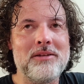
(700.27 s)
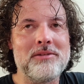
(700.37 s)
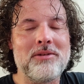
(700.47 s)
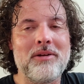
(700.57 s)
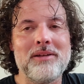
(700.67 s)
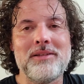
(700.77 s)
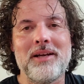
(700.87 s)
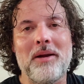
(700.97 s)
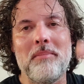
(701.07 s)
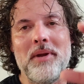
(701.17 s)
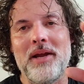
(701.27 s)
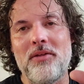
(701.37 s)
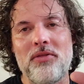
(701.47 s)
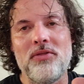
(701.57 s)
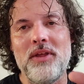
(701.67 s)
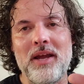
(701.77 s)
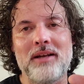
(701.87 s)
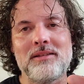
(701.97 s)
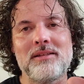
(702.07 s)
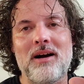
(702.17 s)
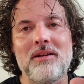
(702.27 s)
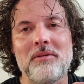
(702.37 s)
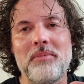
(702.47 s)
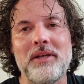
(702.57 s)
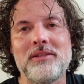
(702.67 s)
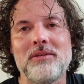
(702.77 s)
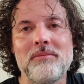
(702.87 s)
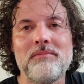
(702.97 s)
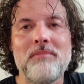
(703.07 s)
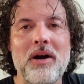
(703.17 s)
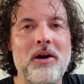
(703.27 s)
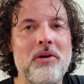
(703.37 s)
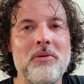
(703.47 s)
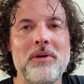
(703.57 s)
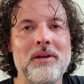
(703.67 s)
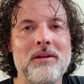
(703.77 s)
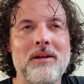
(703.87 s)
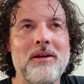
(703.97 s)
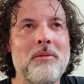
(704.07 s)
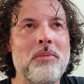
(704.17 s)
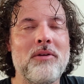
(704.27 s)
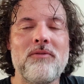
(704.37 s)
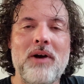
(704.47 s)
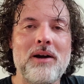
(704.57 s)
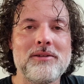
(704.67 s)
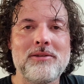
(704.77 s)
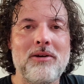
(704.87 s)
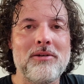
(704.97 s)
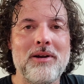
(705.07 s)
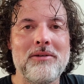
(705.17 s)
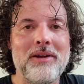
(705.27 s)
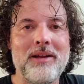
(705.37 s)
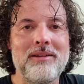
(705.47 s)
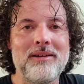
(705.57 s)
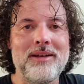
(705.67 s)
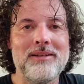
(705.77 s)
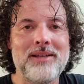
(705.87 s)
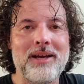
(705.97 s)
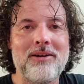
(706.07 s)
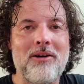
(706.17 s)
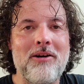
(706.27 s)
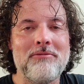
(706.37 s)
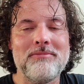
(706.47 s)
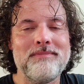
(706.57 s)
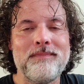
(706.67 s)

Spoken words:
I just thought I'd take a big, thick, solid piece of oak and put a fire starter underneath it and it'd take off.